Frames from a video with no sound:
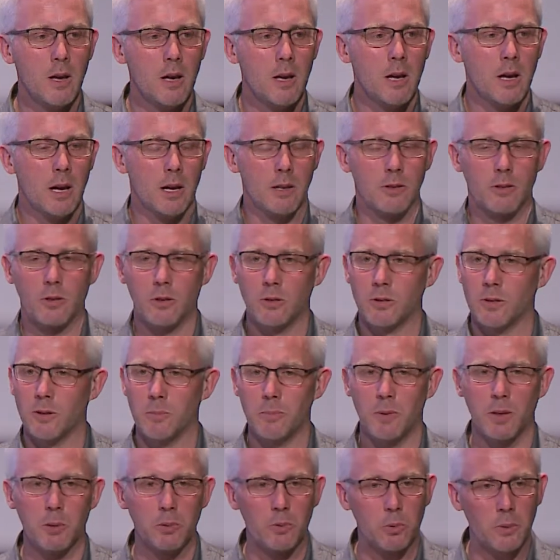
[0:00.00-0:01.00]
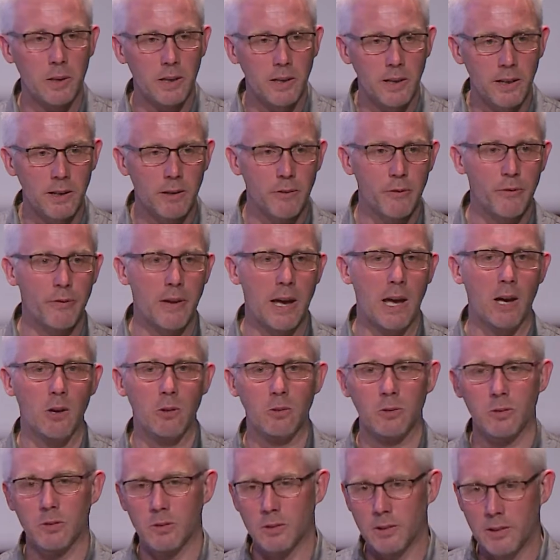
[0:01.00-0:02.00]
And so sometimes we need
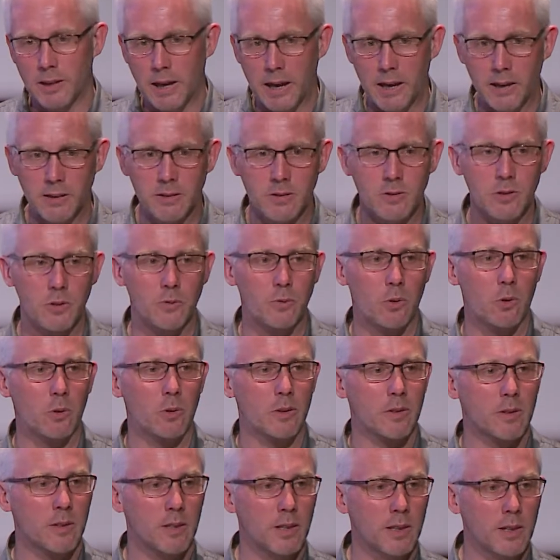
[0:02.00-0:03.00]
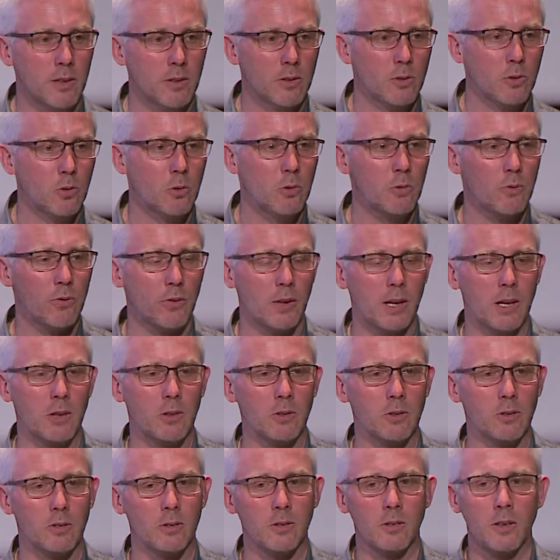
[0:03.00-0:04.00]
1,000 extra volunteers,
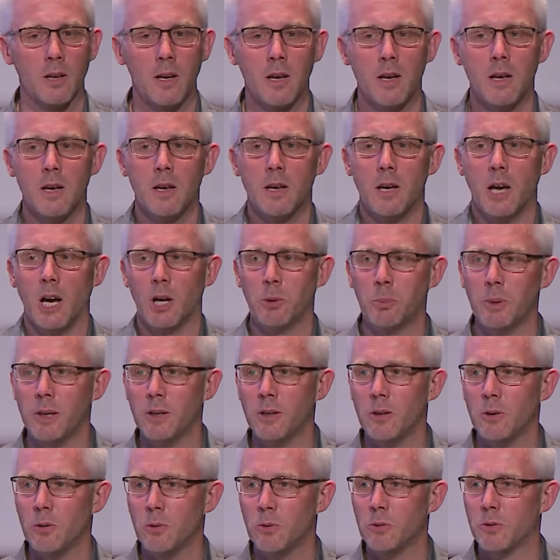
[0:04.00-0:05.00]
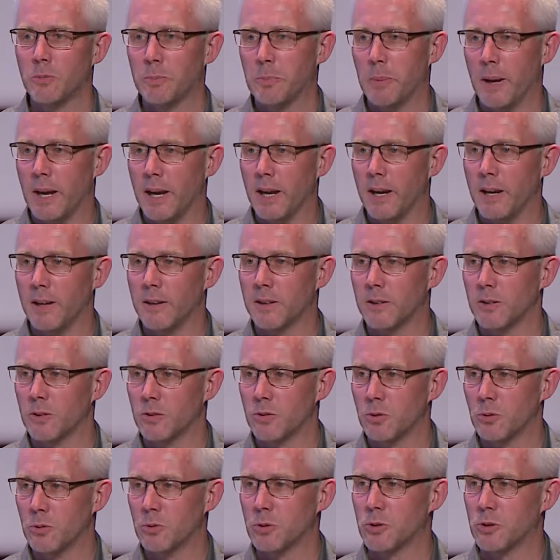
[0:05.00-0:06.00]
2,000, and we use paid
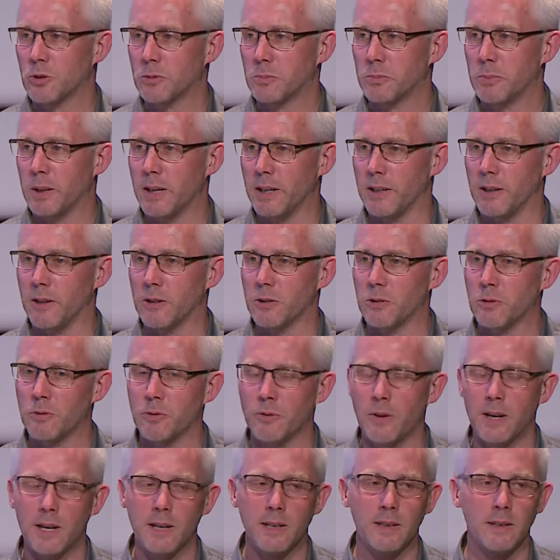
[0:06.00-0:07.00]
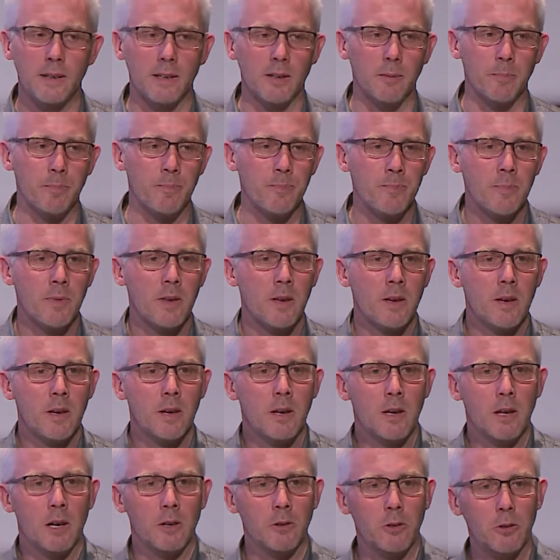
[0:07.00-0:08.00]
social media to find them.
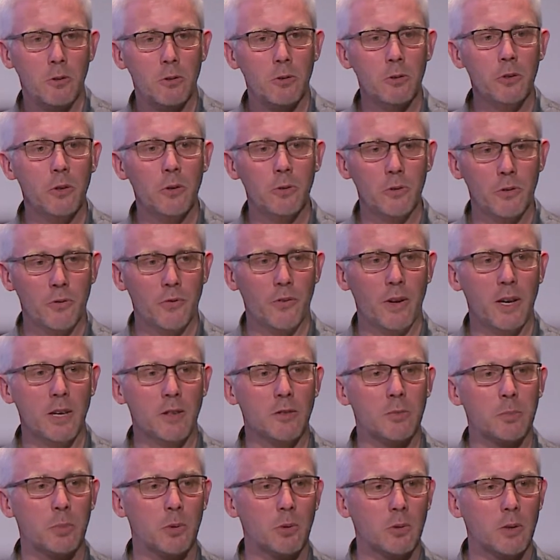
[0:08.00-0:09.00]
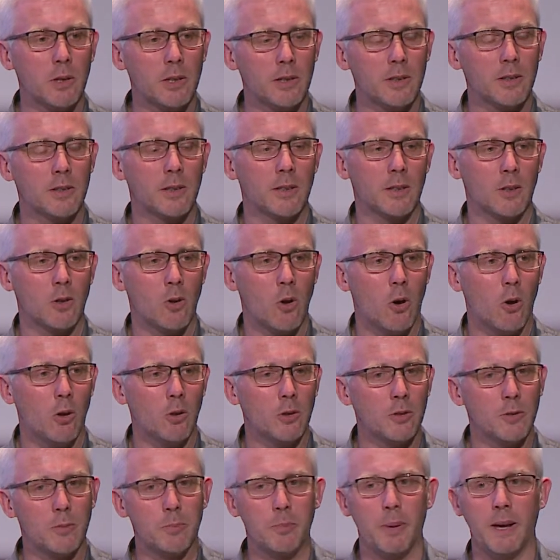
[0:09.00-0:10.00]
And you could use Facebook and the
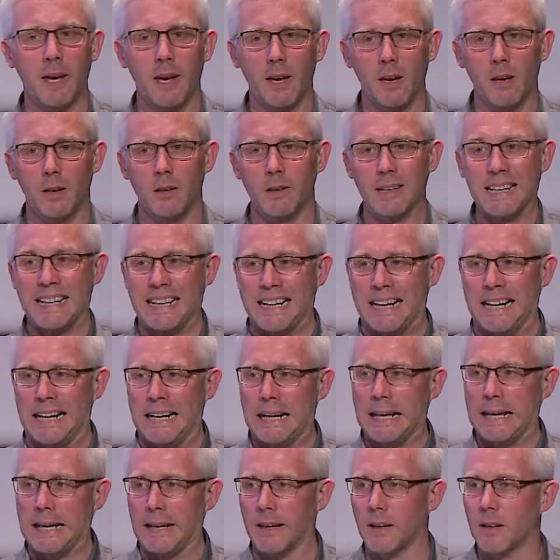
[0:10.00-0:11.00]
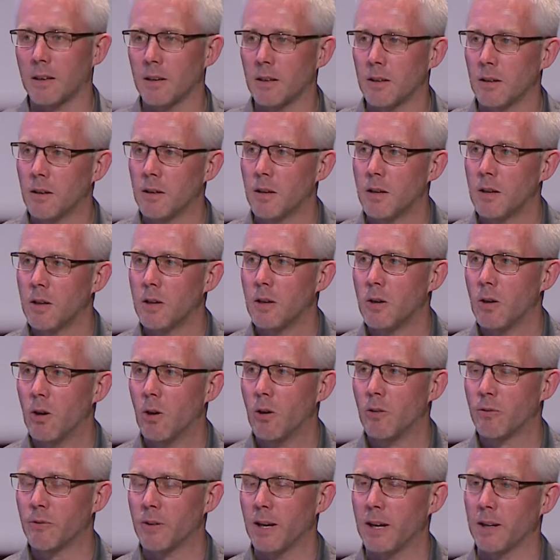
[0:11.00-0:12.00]
cost per click
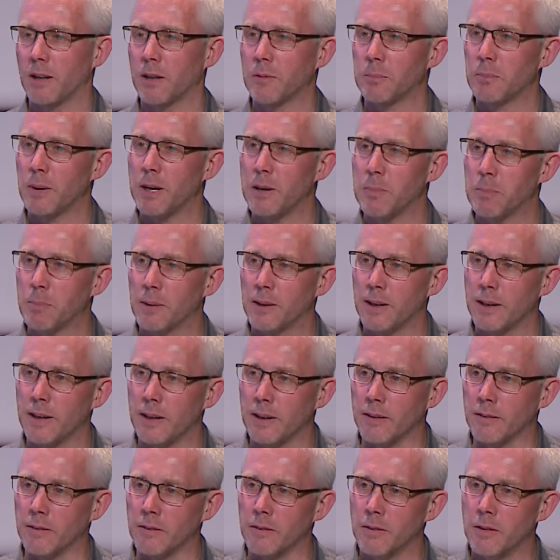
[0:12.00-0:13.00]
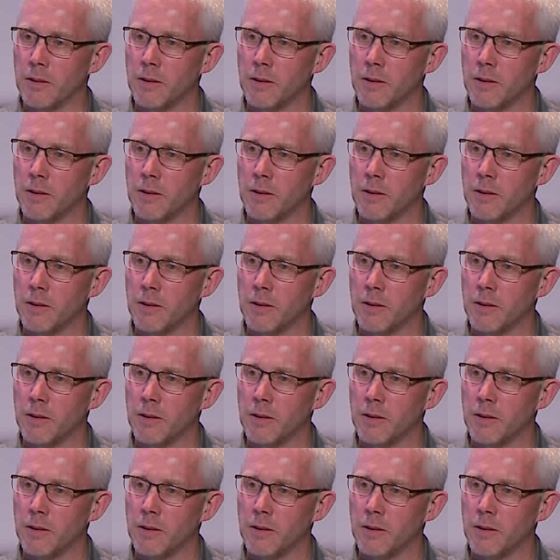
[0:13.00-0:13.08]
of getting people in.